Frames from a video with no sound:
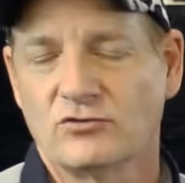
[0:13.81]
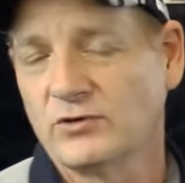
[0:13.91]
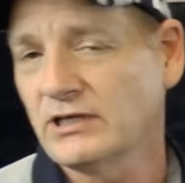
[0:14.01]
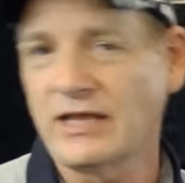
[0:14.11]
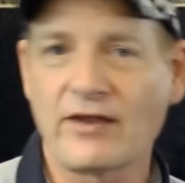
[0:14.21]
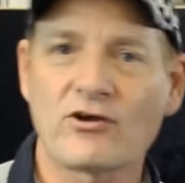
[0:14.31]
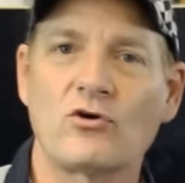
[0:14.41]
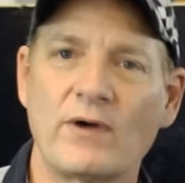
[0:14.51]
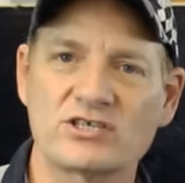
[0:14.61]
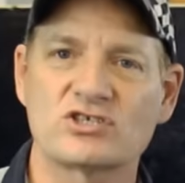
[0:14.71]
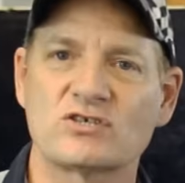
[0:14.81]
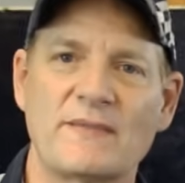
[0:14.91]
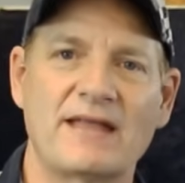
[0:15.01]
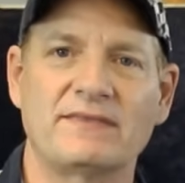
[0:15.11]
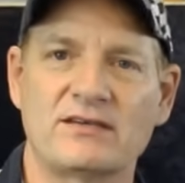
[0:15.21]
We get a lot of questions
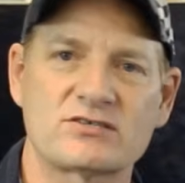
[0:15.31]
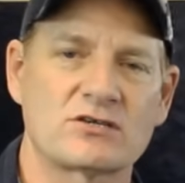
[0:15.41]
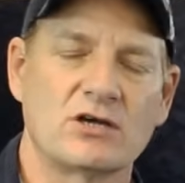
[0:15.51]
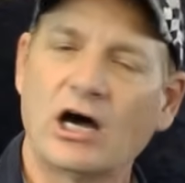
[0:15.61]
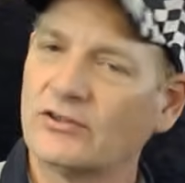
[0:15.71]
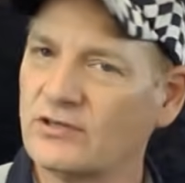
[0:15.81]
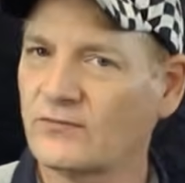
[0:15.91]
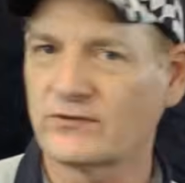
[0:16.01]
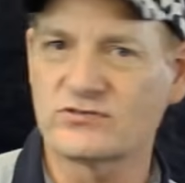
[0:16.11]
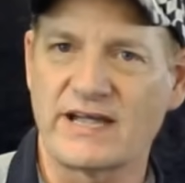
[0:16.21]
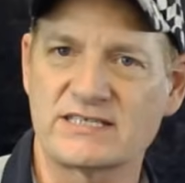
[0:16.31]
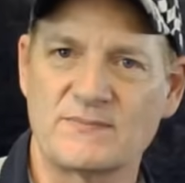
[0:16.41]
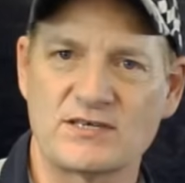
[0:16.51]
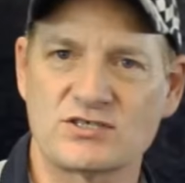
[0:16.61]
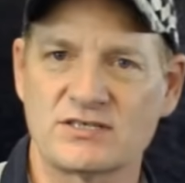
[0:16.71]
about this on different
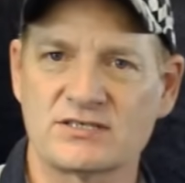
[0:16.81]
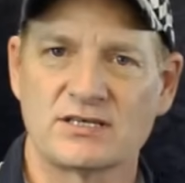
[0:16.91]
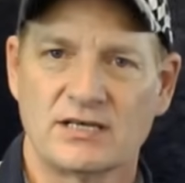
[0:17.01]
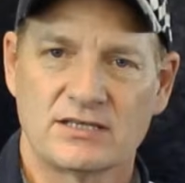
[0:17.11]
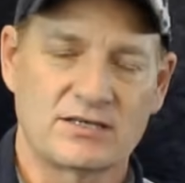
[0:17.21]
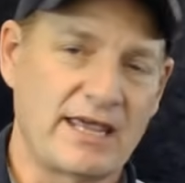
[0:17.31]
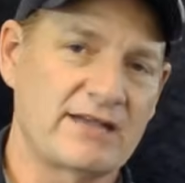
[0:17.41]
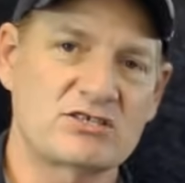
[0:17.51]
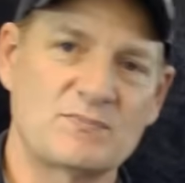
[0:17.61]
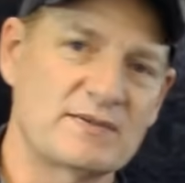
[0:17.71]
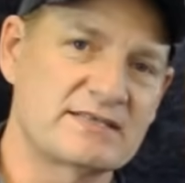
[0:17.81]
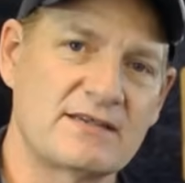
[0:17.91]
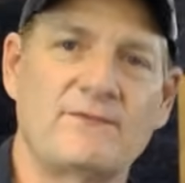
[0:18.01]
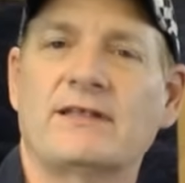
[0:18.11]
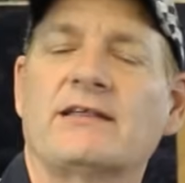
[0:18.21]
transmissions. Today it's
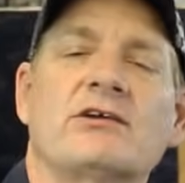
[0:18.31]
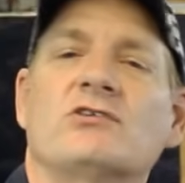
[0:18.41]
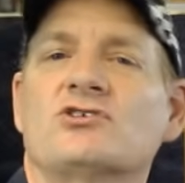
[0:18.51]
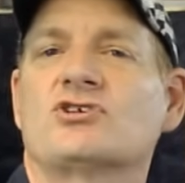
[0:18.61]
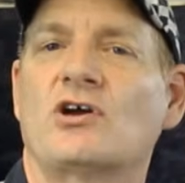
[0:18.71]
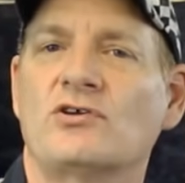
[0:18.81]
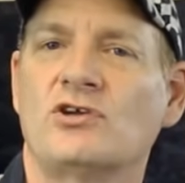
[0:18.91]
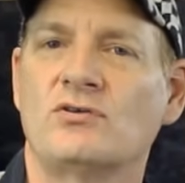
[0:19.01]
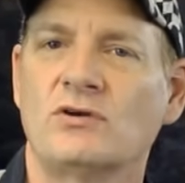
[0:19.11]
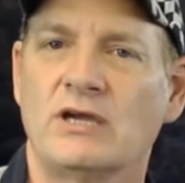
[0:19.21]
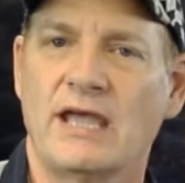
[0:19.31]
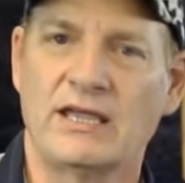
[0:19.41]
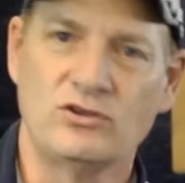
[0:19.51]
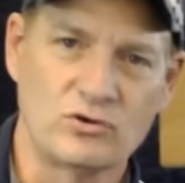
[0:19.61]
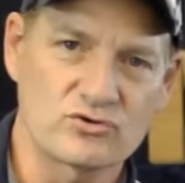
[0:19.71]
specifically going to show you
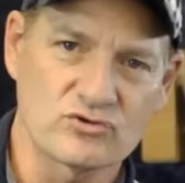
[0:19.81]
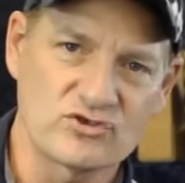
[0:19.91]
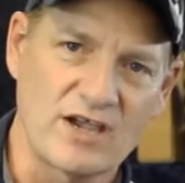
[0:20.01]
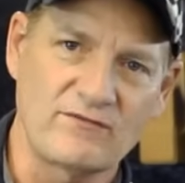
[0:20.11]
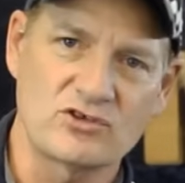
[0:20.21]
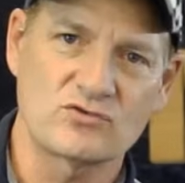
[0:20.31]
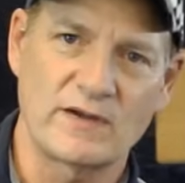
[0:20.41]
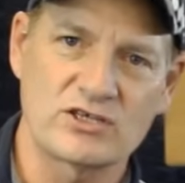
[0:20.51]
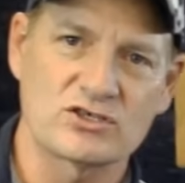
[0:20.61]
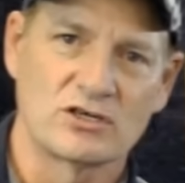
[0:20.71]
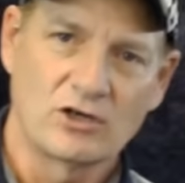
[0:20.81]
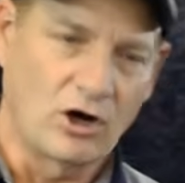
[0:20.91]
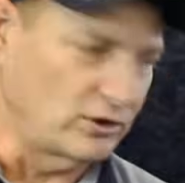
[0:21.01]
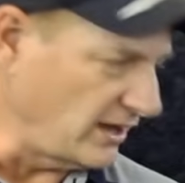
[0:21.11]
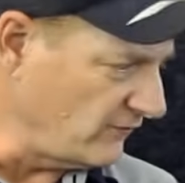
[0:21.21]
a neutral safety switch
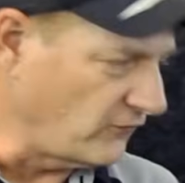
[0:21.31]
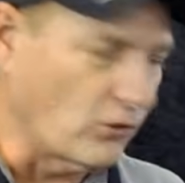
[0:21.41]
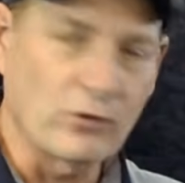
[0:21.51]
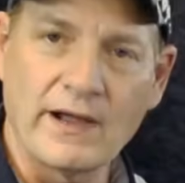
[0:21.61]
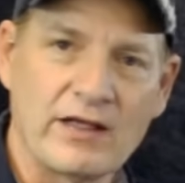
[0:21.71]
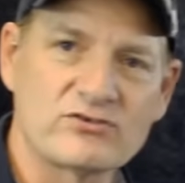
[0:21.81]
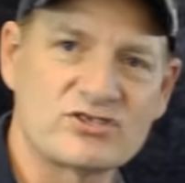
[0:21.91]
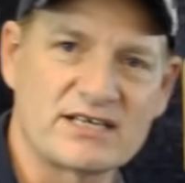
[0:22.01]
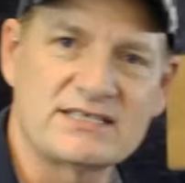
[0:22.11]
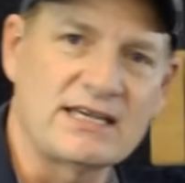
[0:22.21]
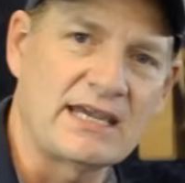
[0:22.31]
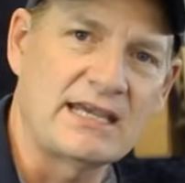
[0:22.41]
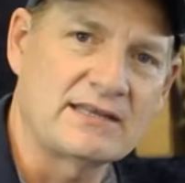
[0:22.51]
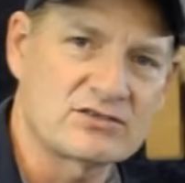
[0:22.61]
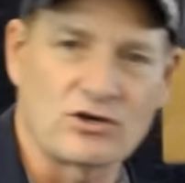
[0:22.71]
on a
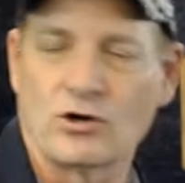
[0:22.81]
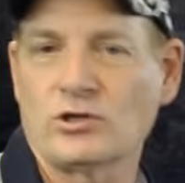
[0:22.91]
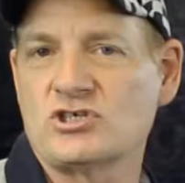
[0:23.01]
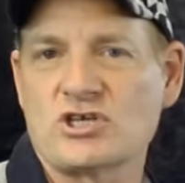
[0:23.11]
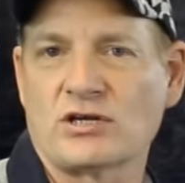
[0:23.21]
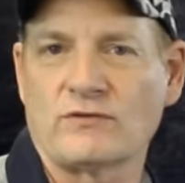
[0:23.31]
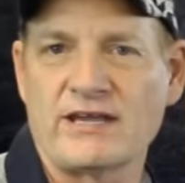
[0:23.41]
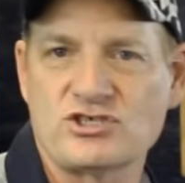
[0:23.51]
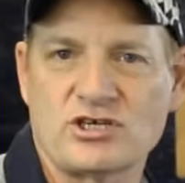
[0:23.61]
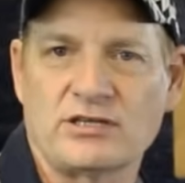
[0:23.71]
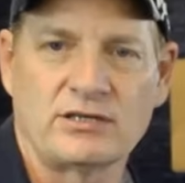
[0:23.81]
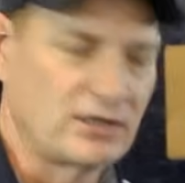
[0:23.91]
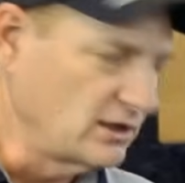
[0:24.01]
4L60E. This is an early generation.